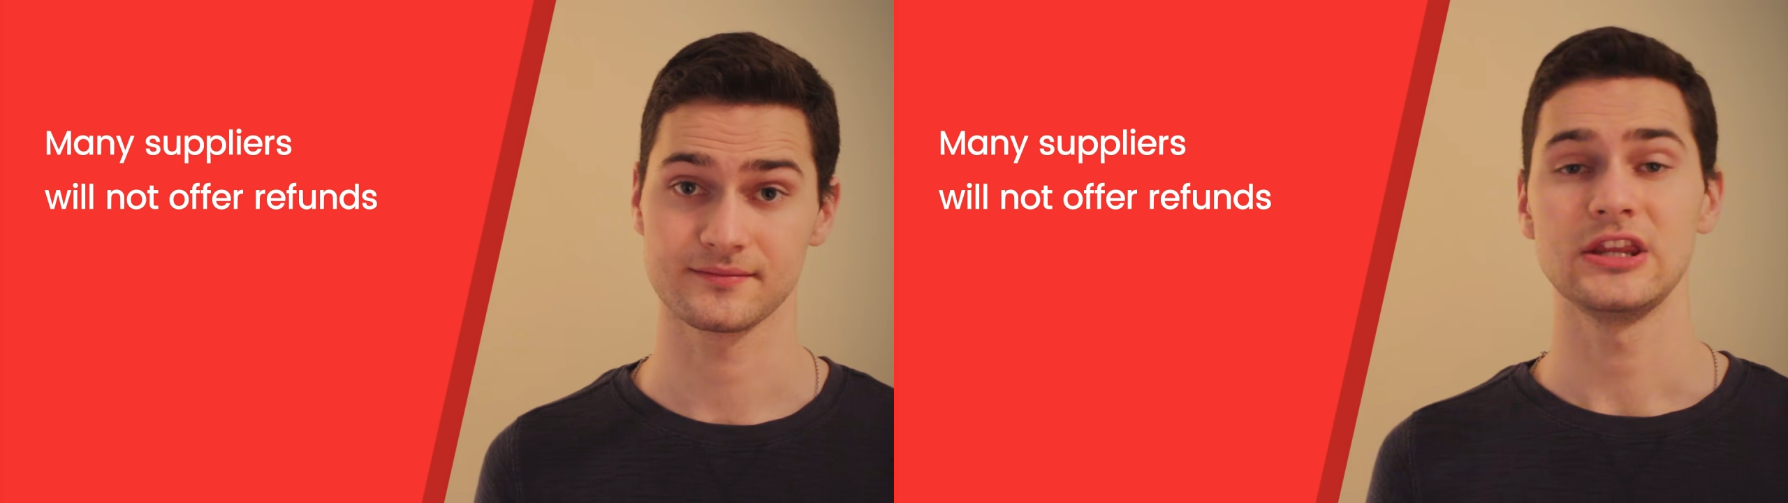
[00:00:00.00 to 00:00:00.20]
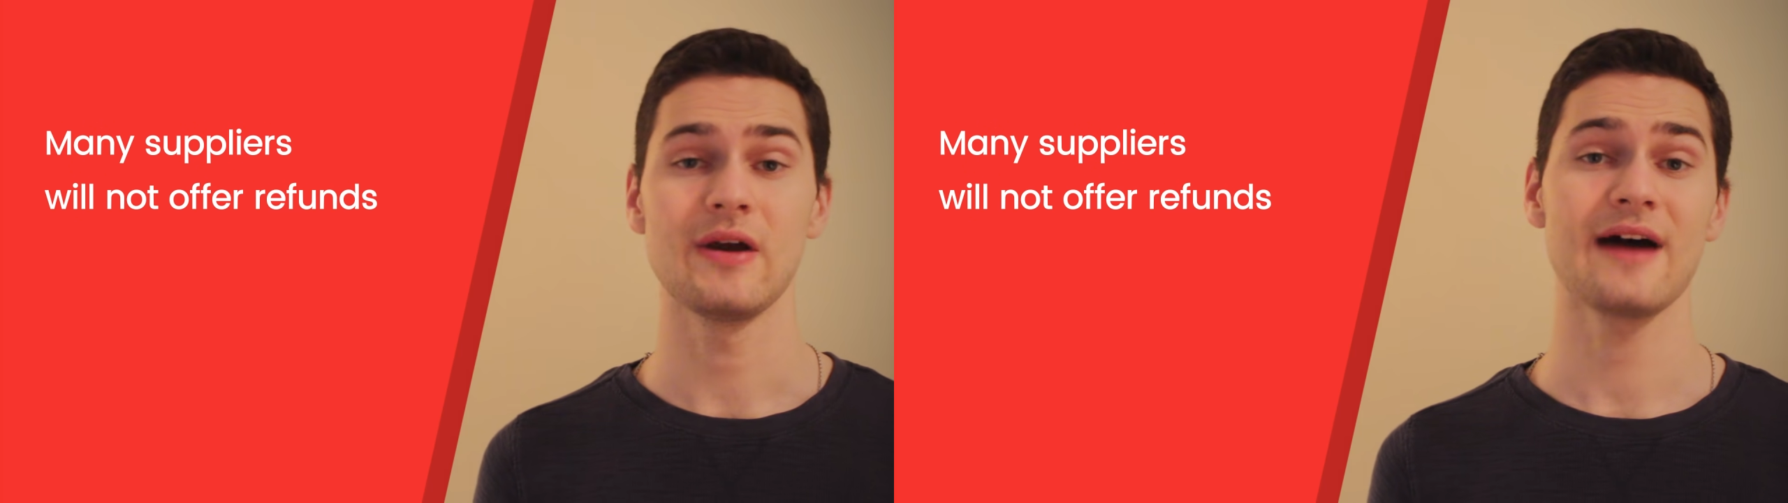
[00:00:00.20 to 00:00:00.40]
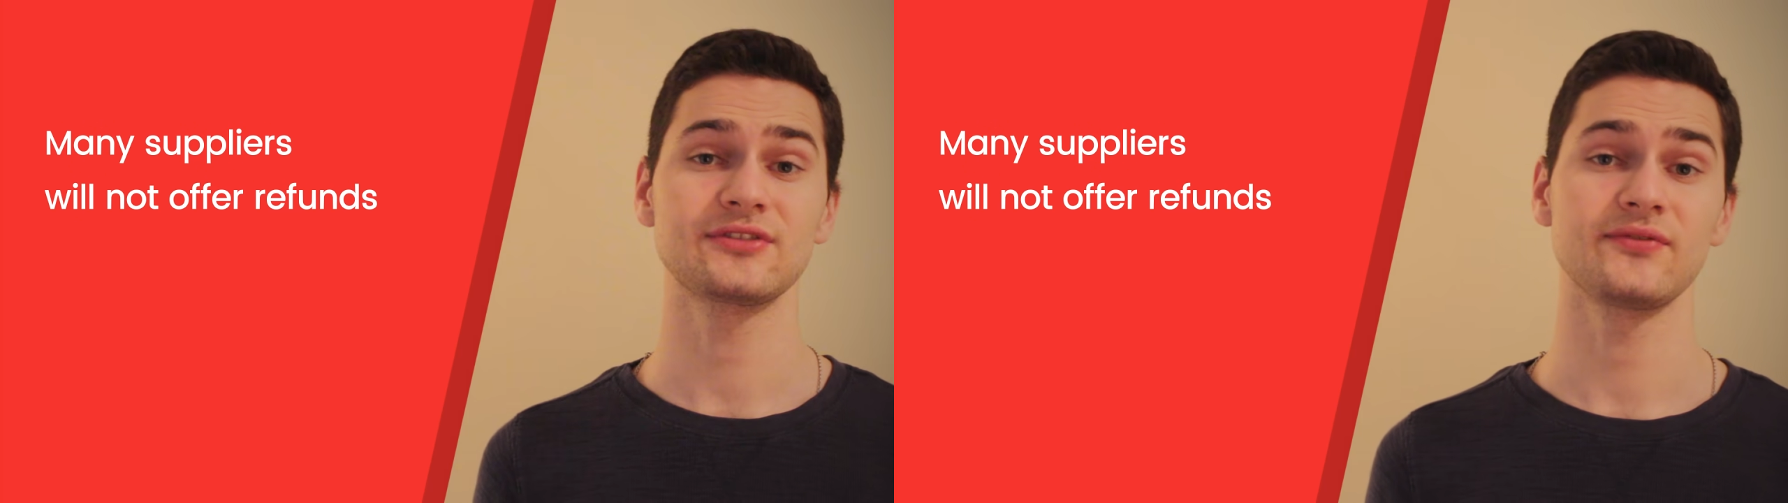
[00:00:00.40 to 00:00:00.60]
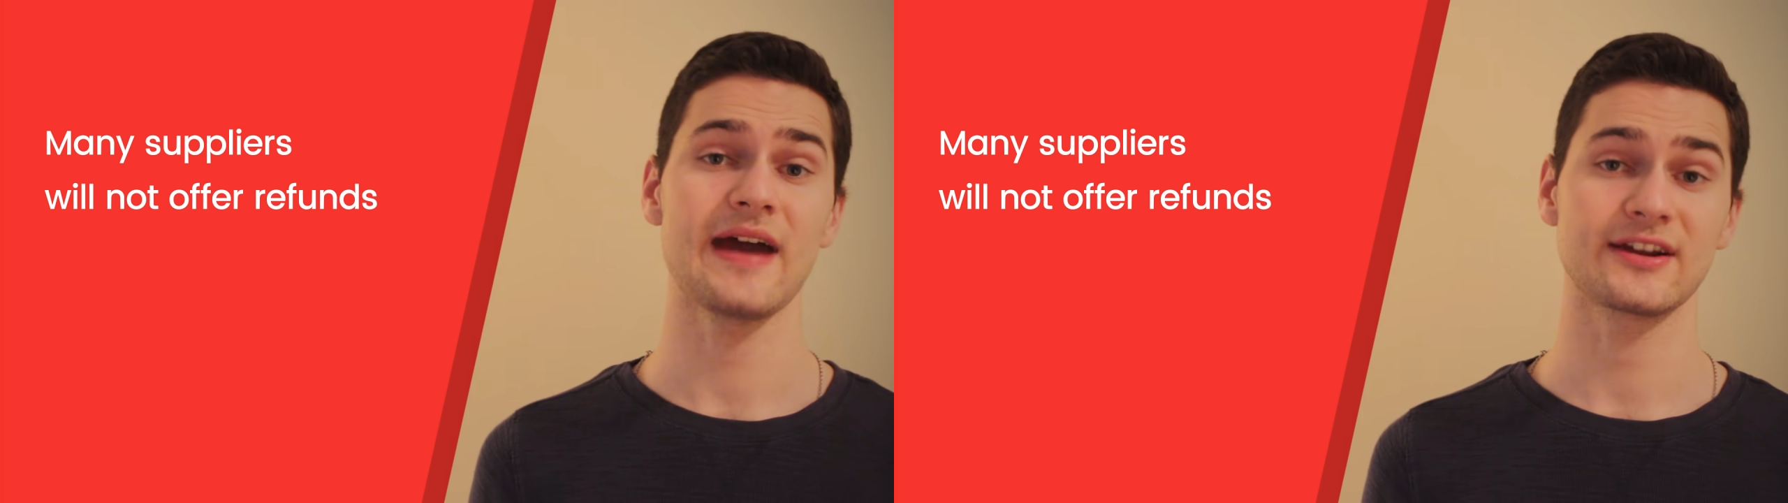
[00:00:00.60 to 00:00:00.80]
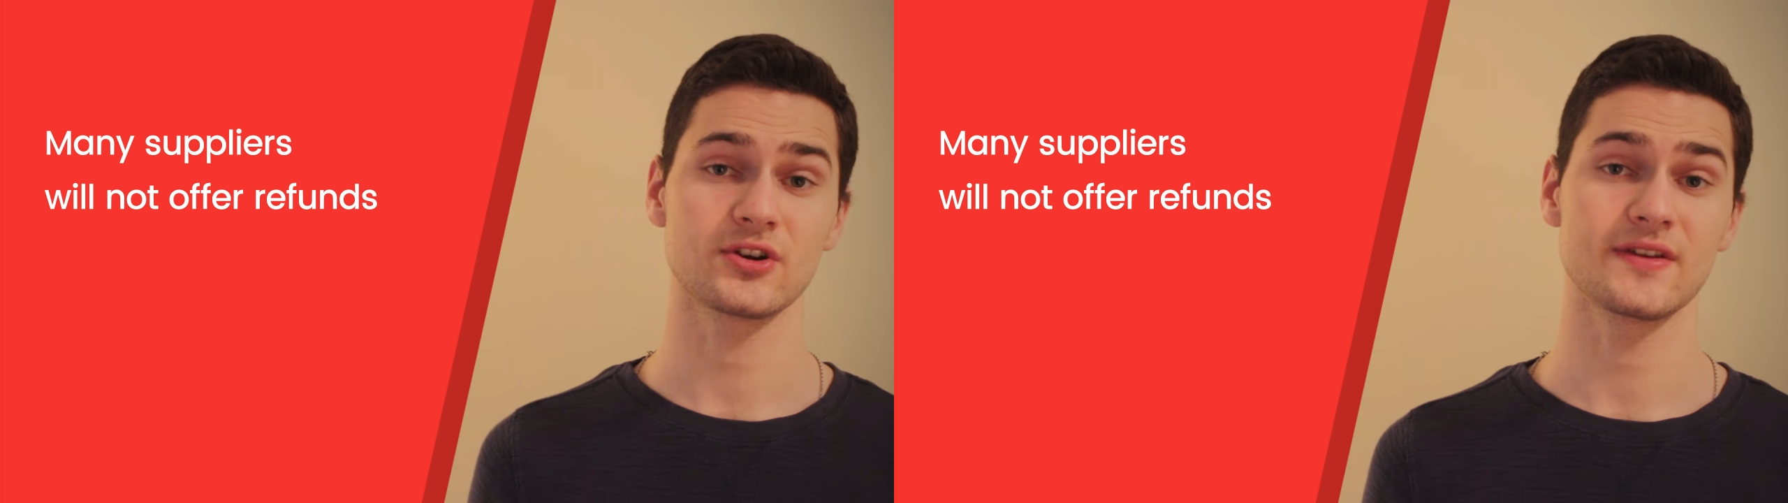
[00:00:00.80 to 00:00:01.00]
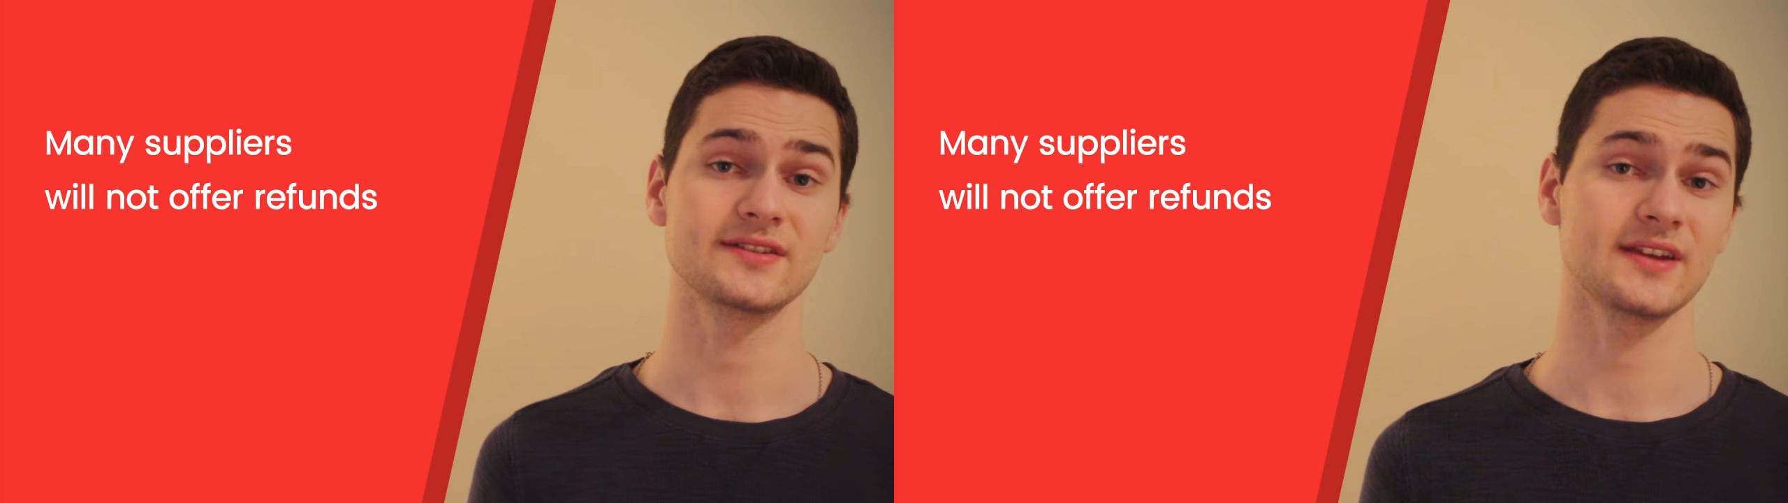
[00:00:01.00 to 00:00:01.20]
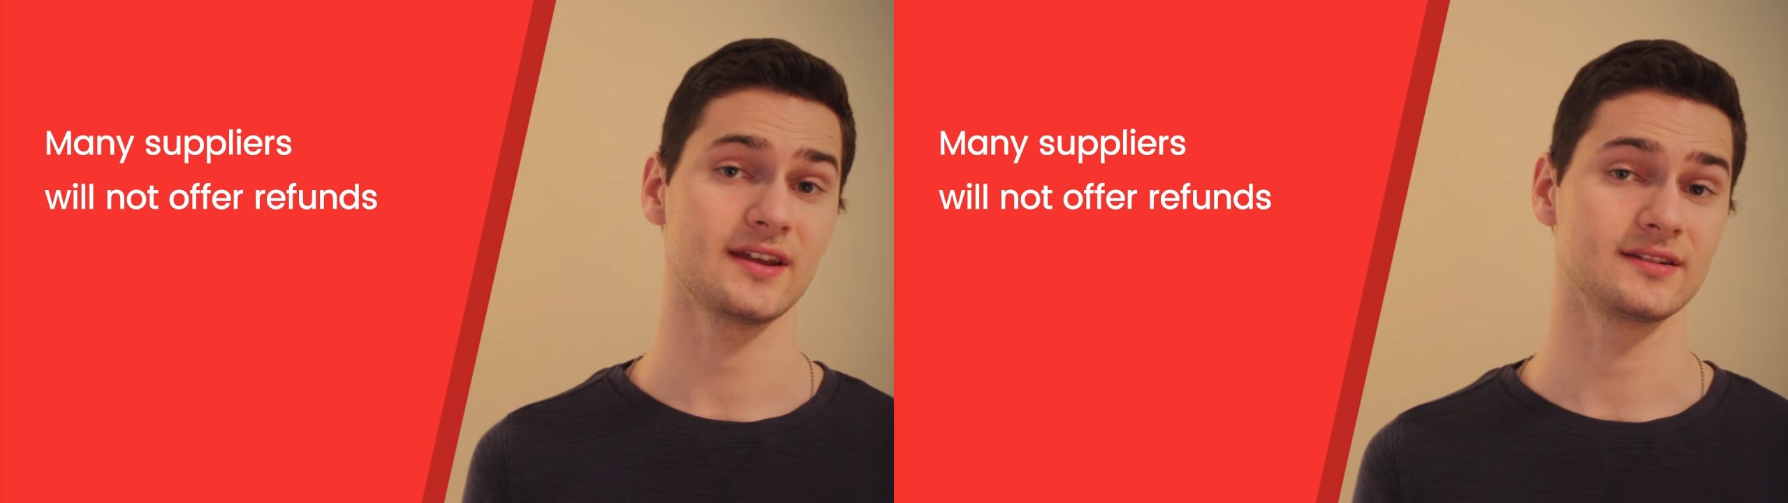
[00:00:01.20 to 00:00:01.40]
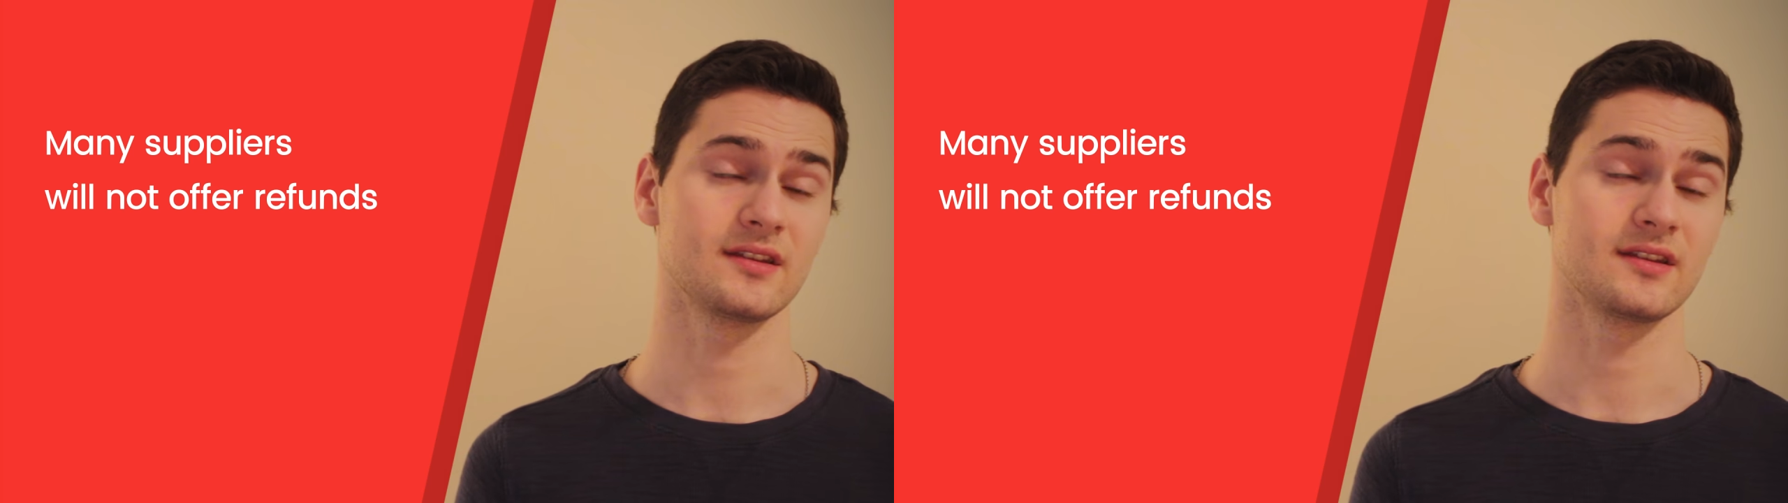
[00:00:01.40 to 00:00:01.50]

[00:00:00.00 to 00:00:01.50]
You have to factor this into